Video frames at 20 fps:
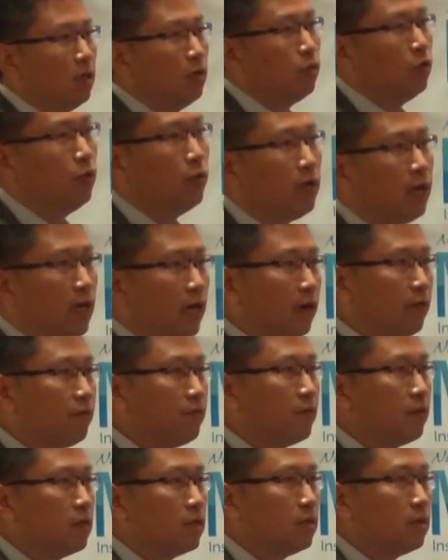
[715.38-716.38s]
We would have
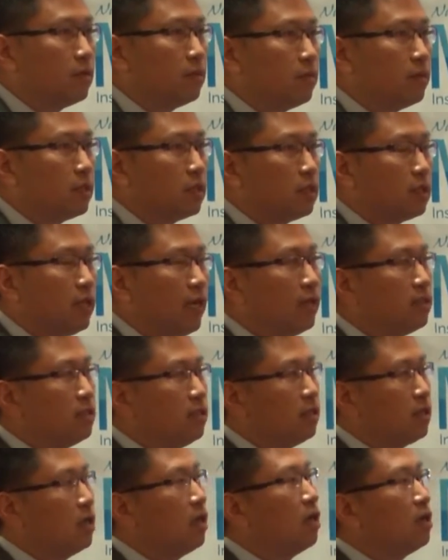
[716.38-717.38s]

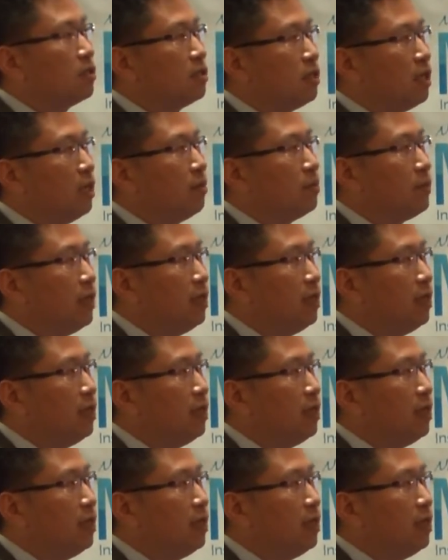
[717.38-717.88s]
tested a concept